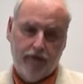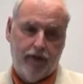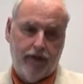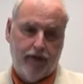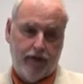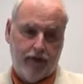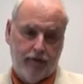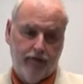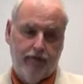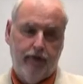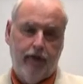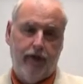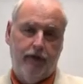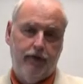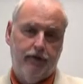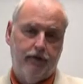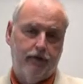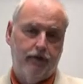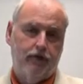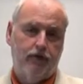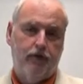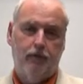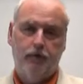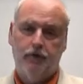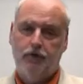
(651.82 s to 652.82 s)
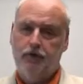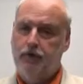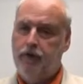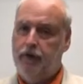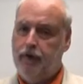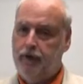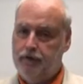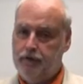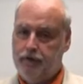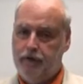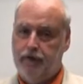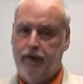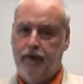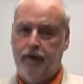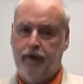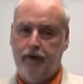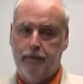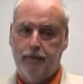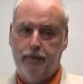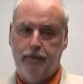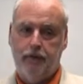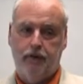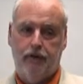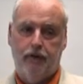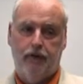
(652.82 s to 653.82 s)
Take advantage of summer science
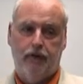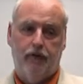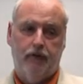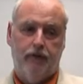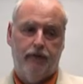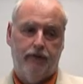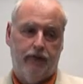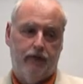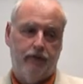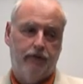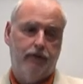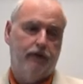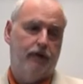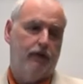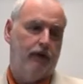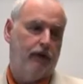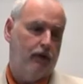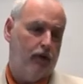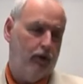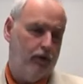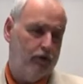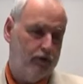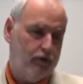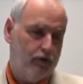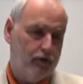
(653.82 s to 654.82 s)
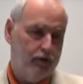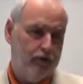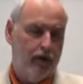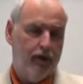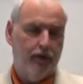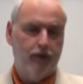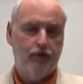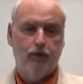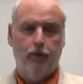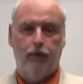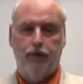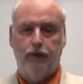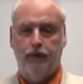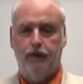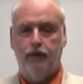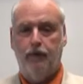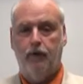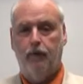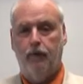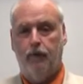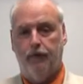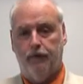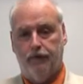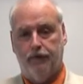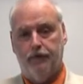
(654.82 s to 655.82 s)
academies. That's also a nice way to
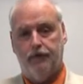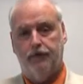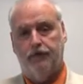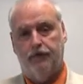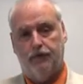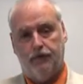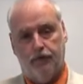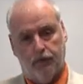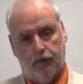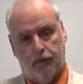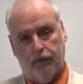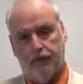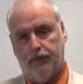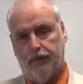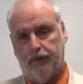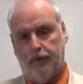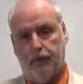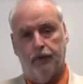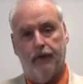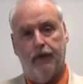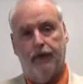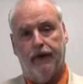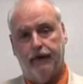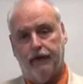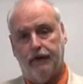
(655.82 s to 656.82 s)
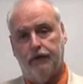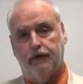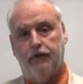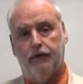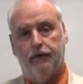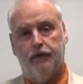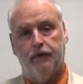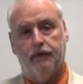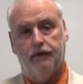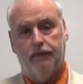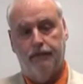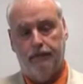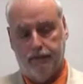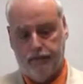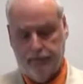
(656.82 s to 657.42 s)
know whether this is what you would like to do.